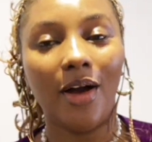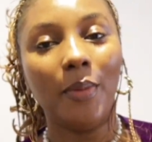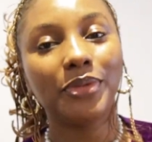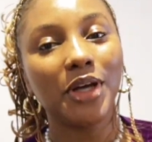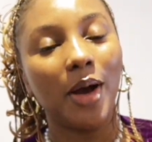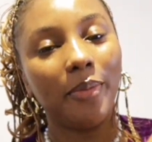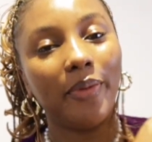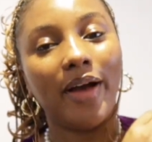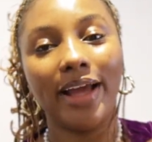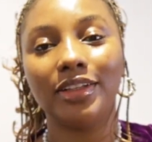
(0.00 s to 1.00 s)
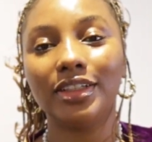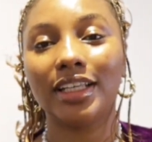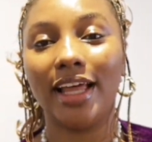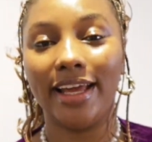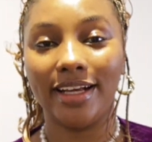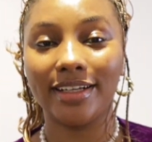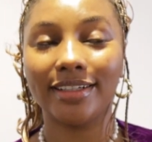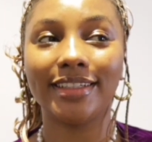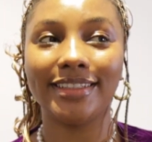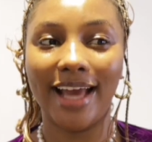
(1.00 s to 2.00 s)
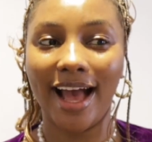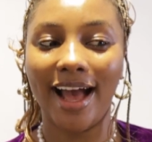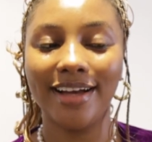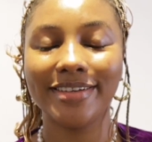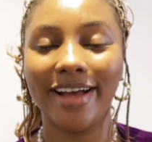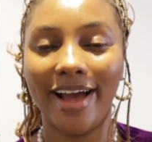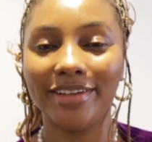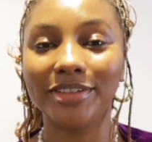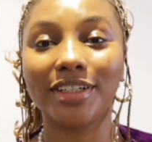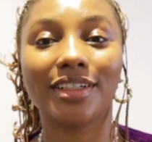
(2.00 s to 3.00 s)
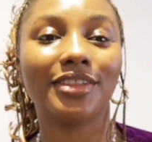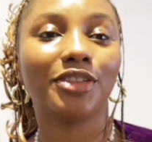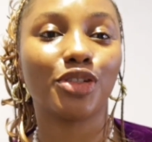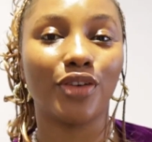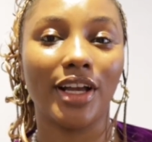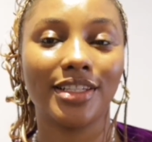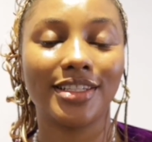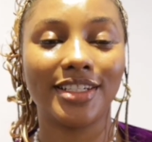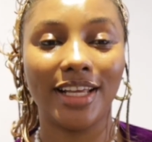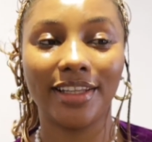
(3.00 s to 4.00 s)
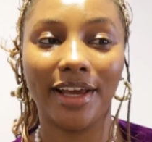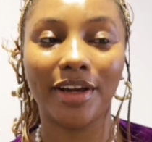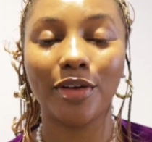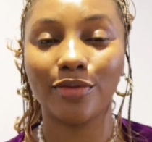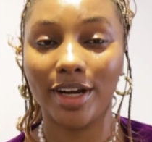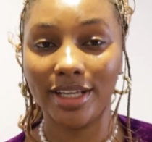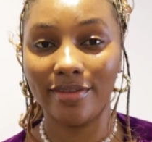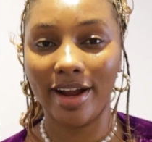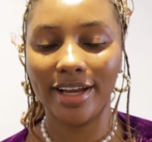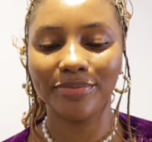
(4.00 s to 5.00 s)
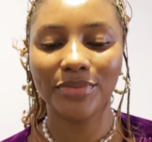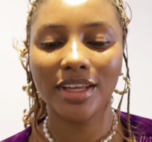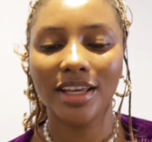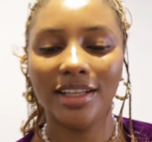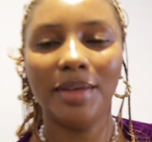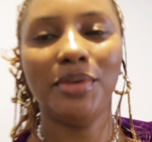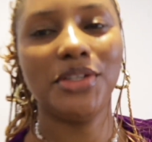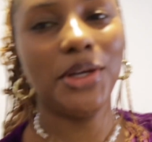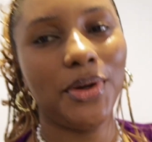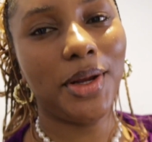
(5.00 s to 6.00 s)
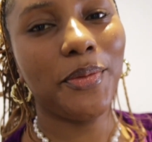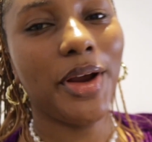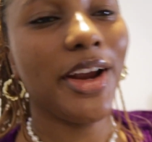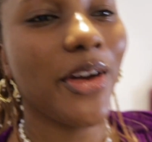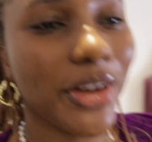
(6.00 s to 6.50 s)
Up top, I look like, yeah, I look dressed and like ready, right? Let me show you what I'm wearing